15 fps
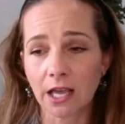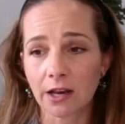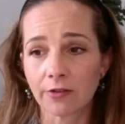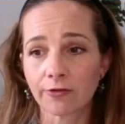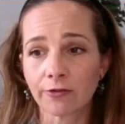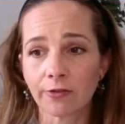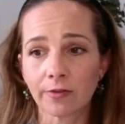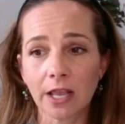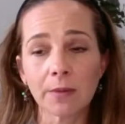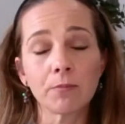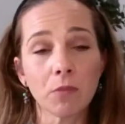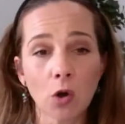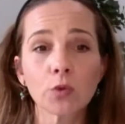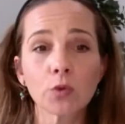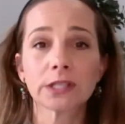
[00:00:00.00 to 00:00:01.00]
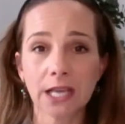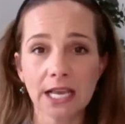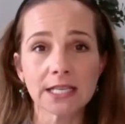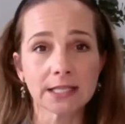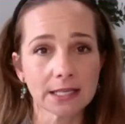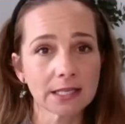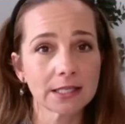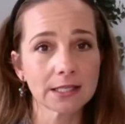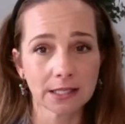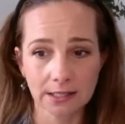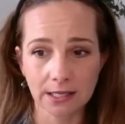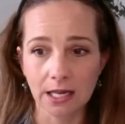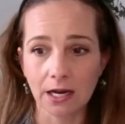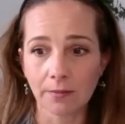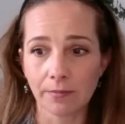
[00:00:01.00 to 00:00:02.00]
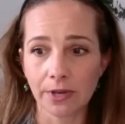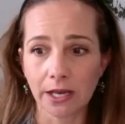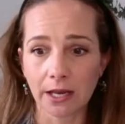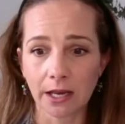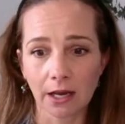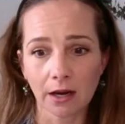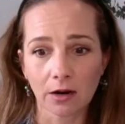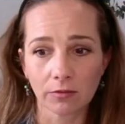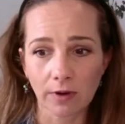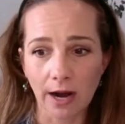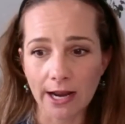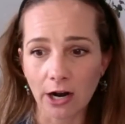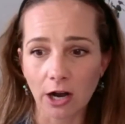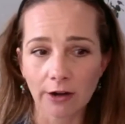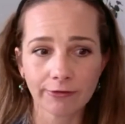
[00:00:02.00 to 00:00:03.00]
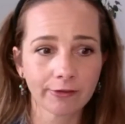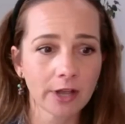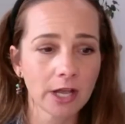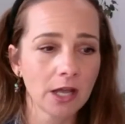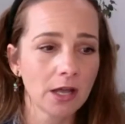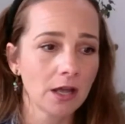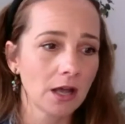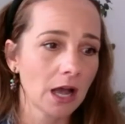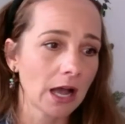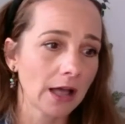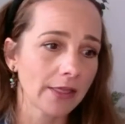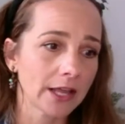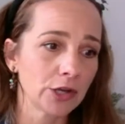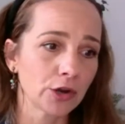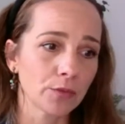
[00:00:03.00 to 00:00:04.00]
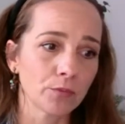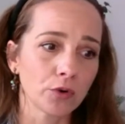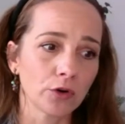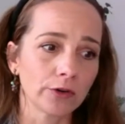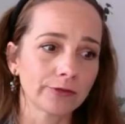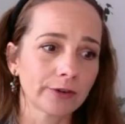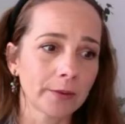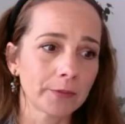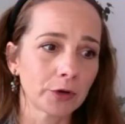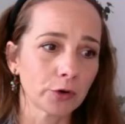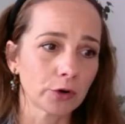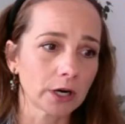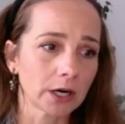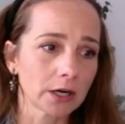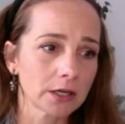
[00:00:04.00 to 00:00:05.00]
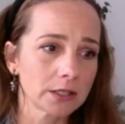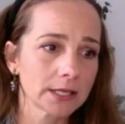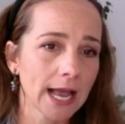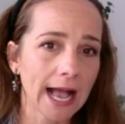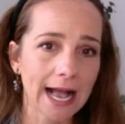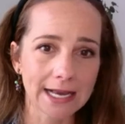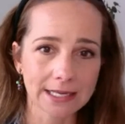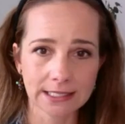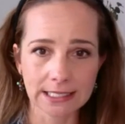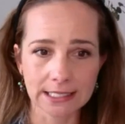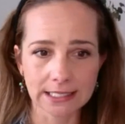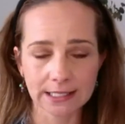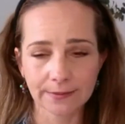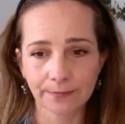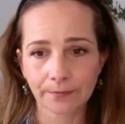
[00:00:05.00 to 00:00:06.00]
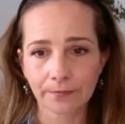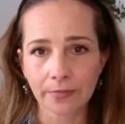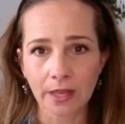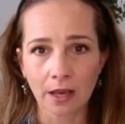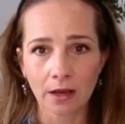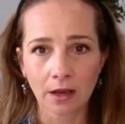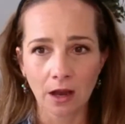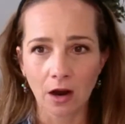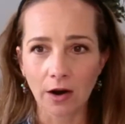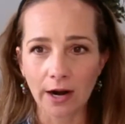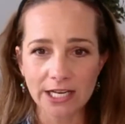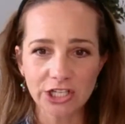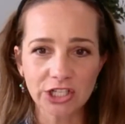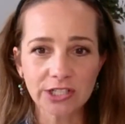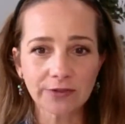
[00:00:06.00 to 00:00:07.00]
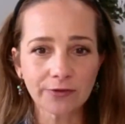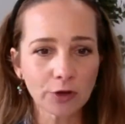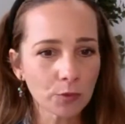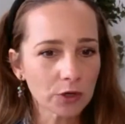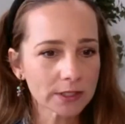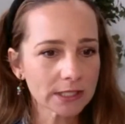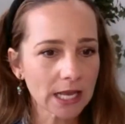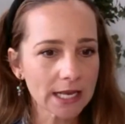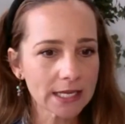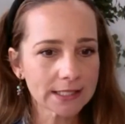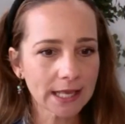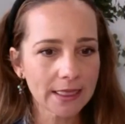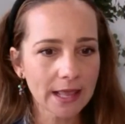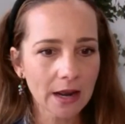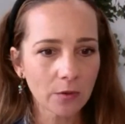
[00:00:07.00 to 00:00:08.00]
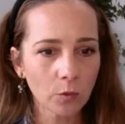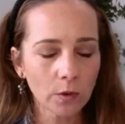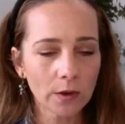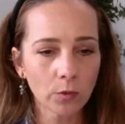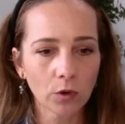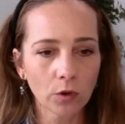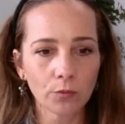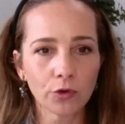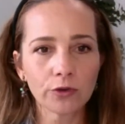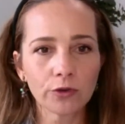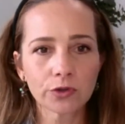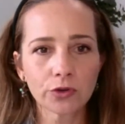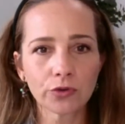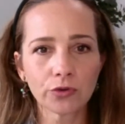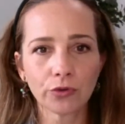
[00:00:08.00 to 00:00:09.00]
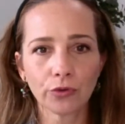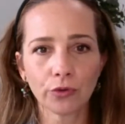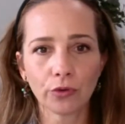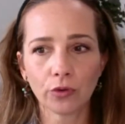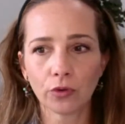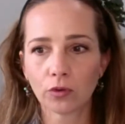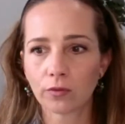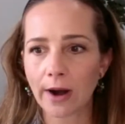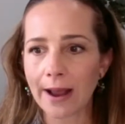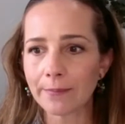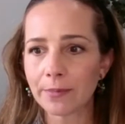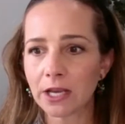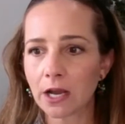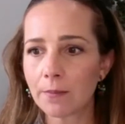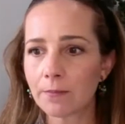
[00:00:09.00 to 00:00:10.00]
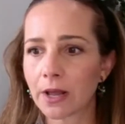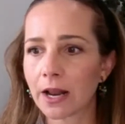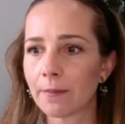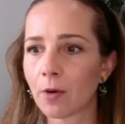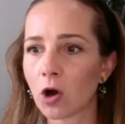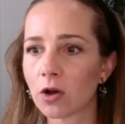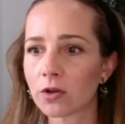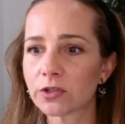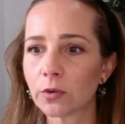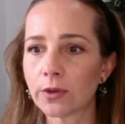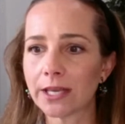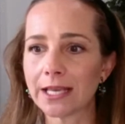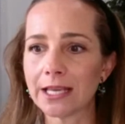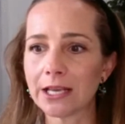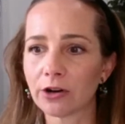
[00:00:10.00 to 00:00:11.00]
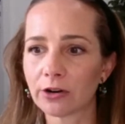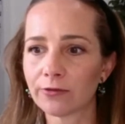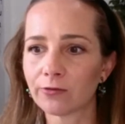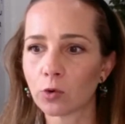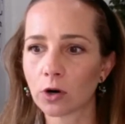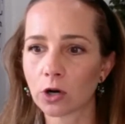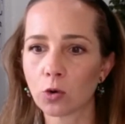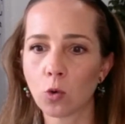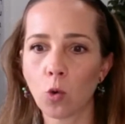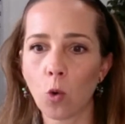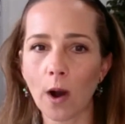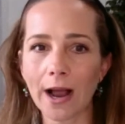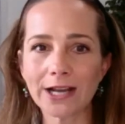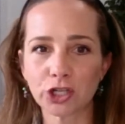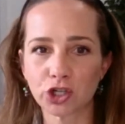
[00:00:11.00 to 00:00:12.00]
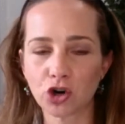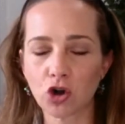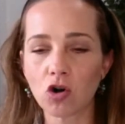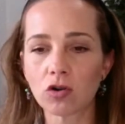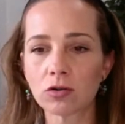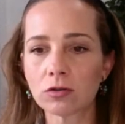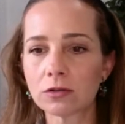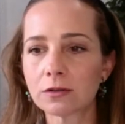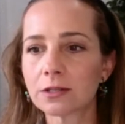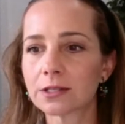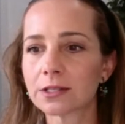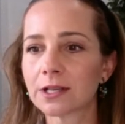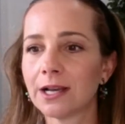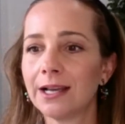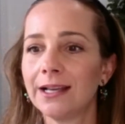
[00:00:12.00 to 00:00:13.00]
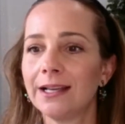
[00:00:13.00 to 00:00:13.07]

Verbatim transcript: And in most cases, it's going to be a write off uh, that you can pull from your taxes. All right, just a few more slides and then we will move to wrapping up, but I'm also here for questions.